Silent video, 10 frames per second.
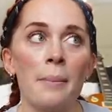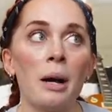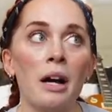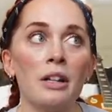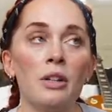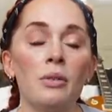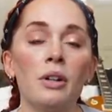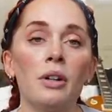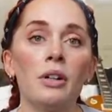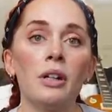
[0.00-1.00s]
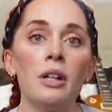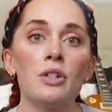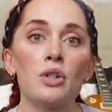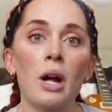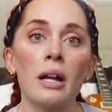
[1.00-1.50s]
but you could
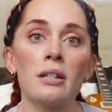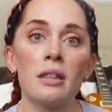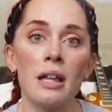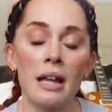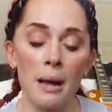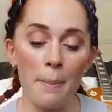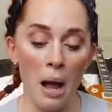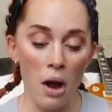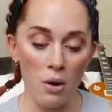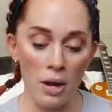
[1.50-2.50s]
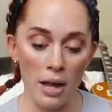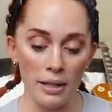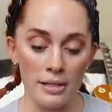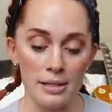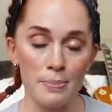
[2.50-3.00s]
try to think about
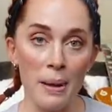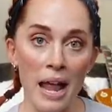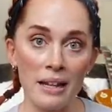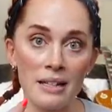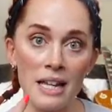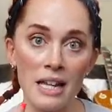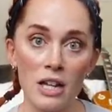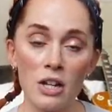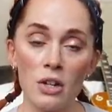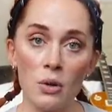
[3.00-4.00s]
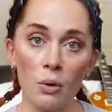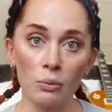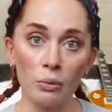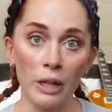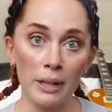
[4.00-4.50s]
expanding your
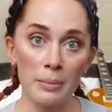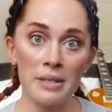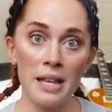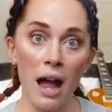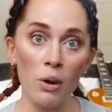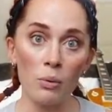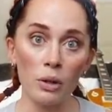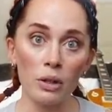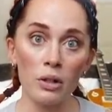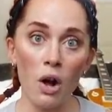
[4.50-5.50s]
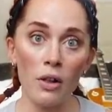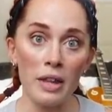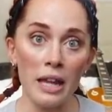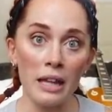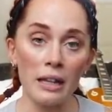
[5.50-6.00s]
ribs outward on
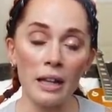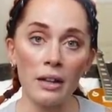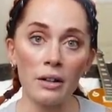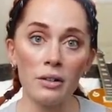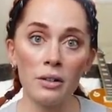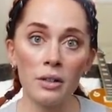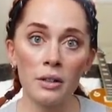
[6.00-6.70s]
the inhale